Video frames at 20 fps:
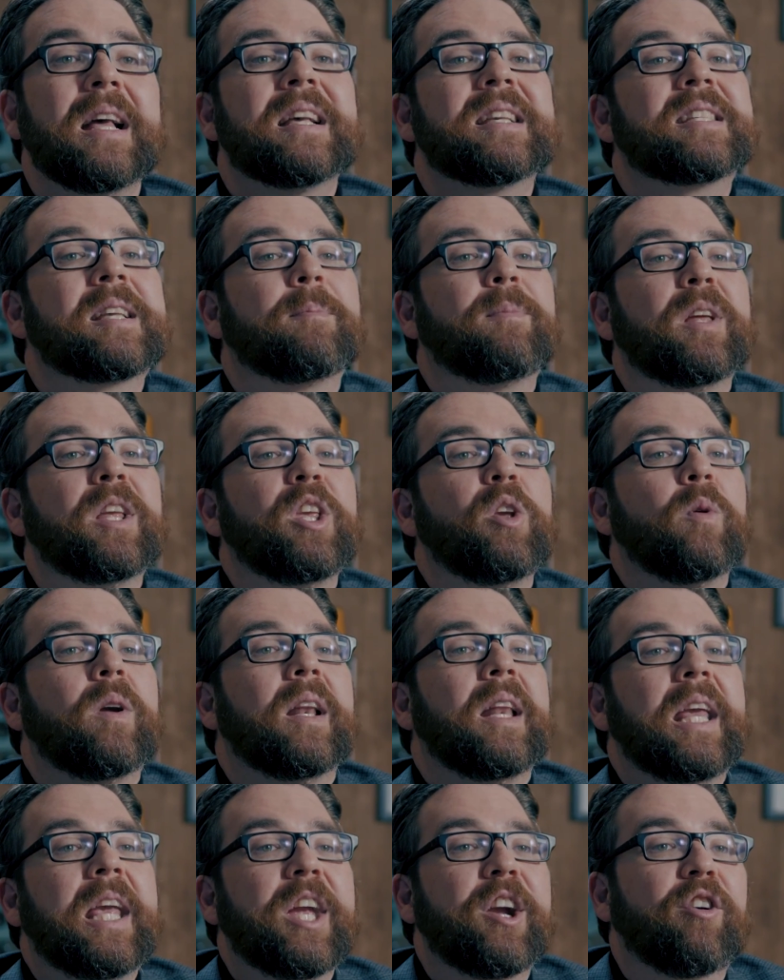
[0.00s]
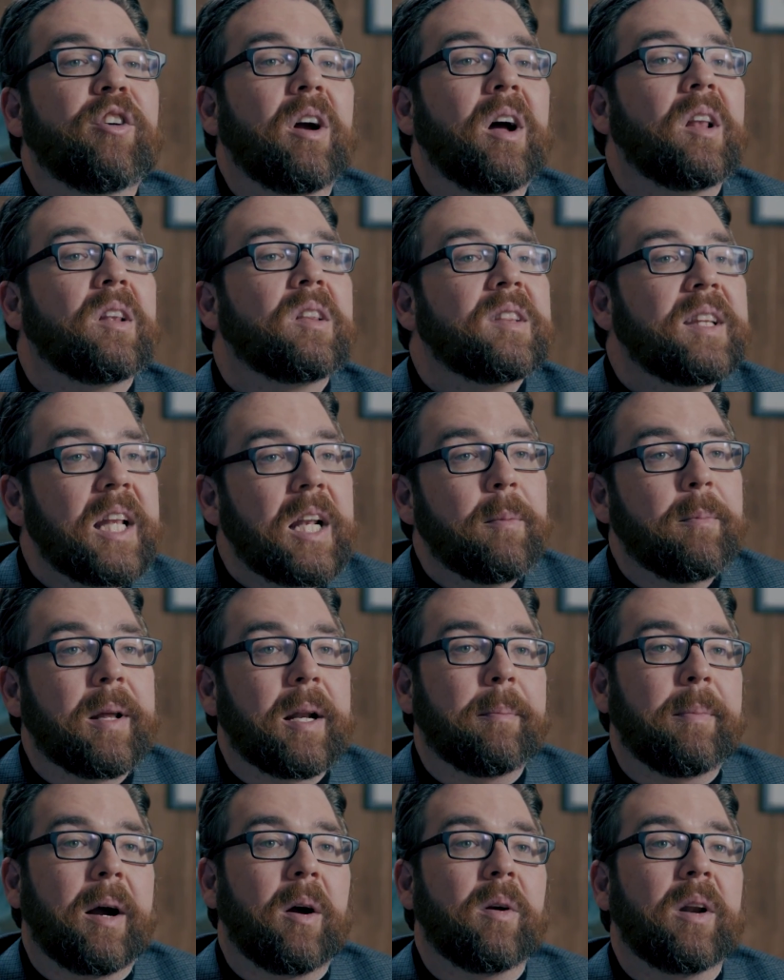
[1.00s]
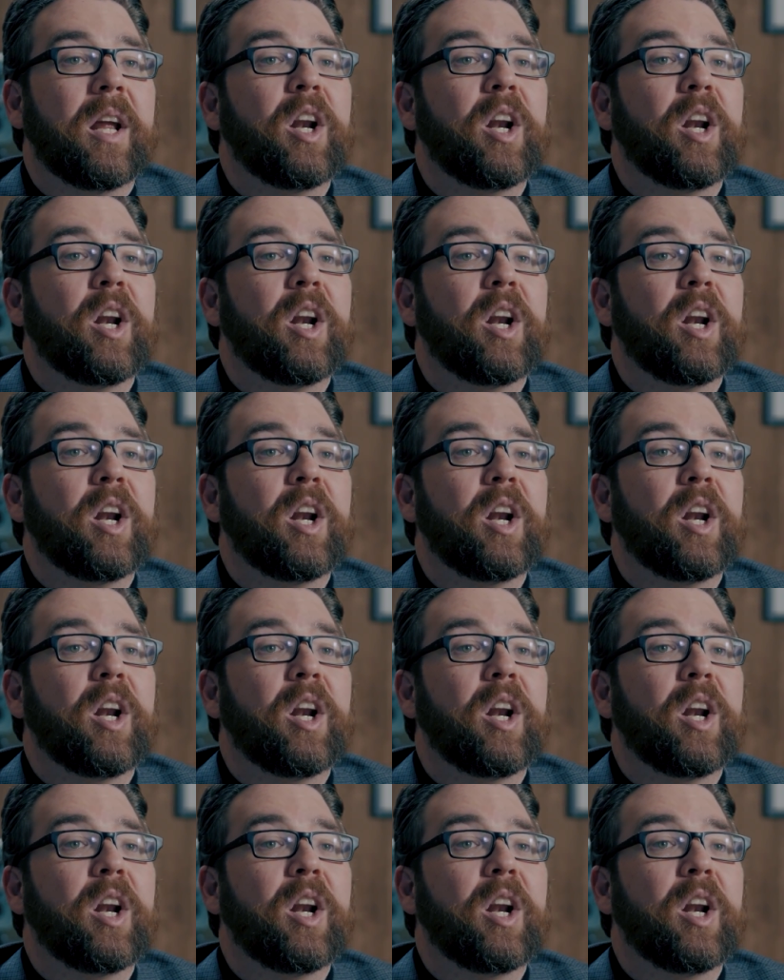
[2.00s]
Something you can hear a little bit about